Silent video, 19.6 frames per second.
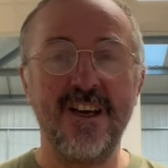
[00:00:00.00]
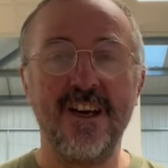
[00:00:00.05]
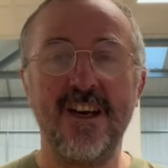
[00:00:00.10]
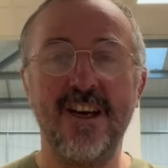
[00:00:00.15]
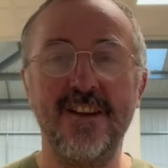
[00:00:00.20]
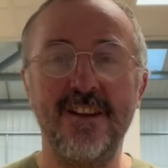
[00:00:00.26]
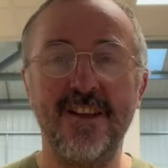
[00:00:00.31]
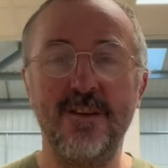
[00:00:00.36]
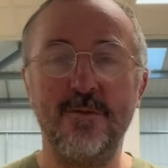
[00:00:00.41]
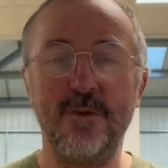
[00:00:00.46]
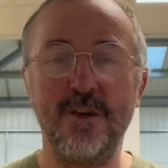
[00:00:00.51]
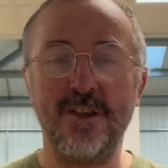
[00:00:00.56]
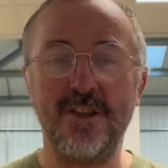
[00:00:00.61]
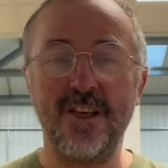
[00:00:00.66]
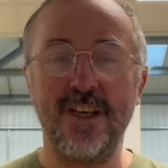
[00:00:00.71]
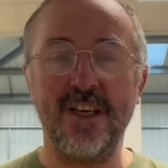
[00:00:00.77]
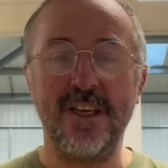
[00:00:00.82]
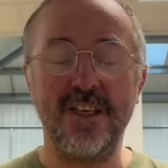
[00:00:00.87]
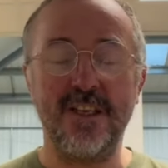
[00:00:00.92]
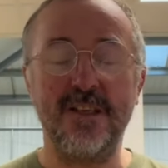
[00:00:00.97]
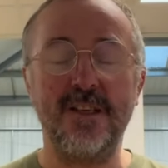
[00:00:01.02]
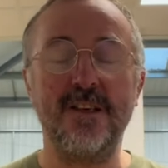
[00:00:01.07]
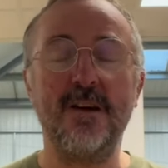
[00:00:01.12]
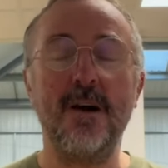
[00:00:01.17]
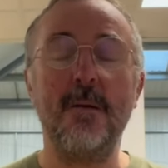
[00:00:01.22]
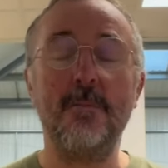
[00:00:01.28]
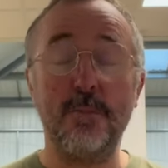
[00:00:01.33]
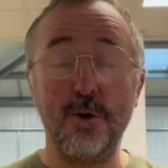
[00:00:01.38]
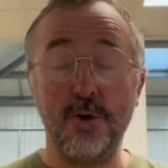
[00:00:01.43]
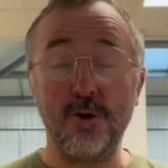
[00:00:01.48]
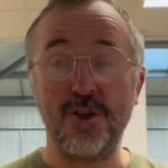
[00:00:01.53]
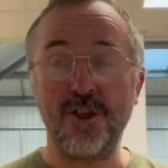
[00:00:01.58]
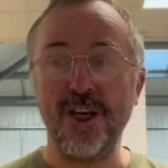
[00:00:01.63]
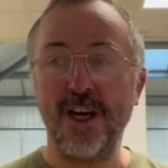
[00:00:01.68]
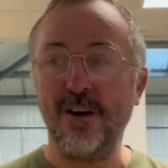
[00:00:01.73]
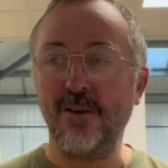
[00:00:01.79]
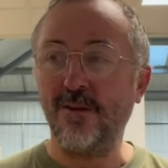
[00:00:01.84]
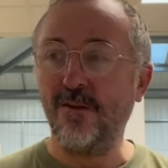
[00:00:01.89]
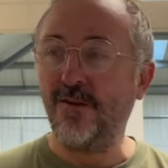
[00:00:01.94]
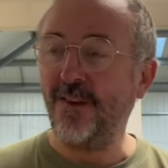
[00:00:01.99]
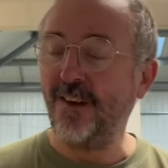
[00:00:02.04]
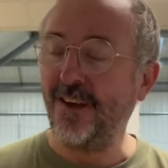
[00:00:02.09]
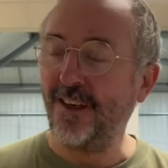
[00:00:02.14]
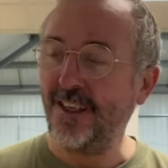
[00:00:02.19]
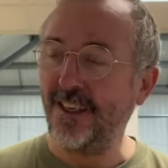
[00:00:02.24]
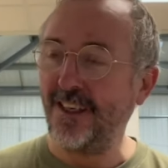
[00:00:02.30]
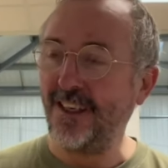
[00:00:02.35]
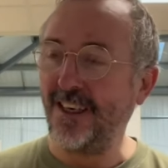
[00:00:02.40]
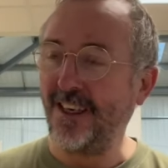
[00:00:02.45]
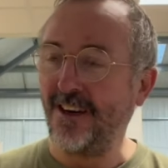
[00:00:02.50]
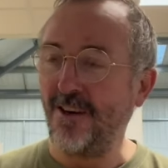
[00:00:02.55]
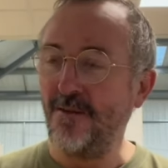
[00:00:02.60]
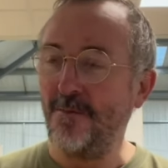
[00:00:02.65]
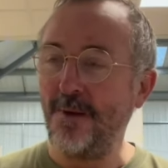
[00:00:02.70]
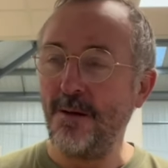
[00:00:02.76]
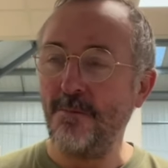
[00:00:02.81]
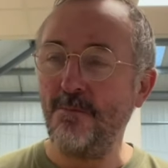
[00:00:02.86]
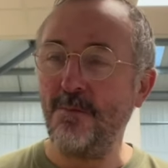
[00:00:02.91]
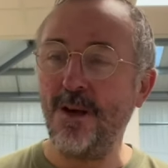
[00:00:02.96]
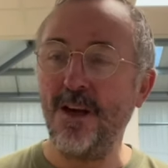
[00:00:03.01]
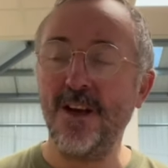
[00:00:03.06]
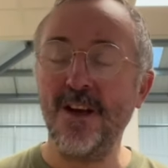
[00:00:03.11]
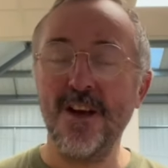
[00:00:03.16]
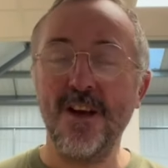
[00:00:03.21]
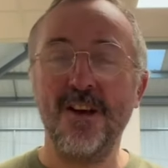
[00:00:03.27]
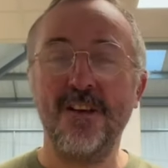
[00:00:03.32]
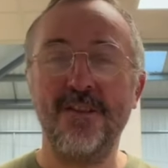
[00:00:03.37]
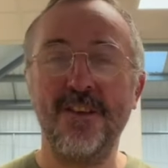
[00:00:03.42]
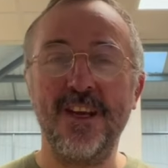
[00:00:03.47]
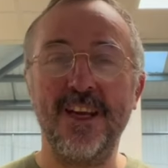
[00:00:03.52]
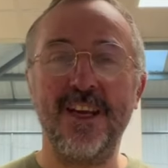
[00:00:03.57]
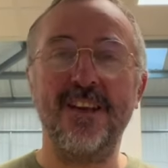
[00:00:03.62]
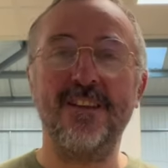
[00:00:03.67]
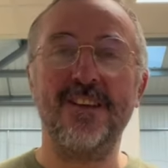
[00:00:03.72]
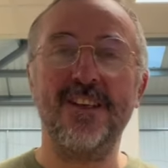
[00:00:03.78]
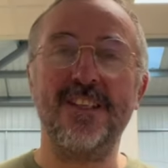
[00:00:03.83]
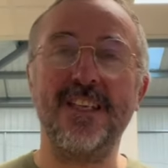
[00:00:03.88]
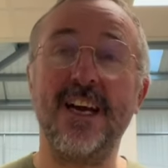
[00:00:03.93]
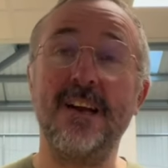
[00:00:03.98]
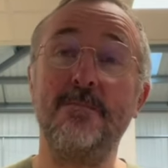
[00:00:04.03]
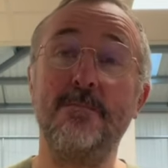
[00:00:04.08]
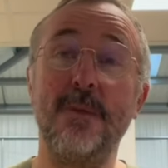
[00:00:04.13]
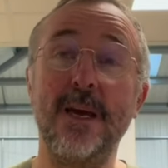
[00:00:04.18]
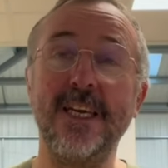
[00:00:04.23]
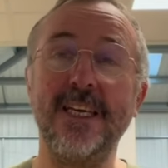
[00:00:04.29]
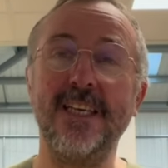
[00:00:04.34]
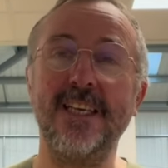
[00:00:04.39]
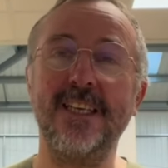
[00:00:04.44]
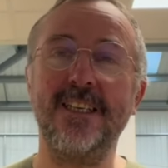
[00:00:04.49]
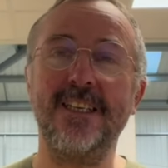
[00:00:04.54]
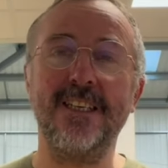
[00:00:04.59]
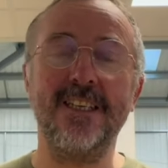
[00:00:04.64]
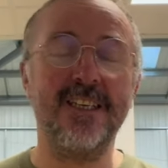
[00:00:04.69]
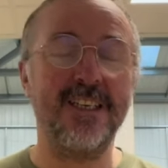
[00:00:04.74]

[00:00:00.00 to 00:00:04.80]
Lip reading: and there was a bookshelf, I can remember, there that I'd made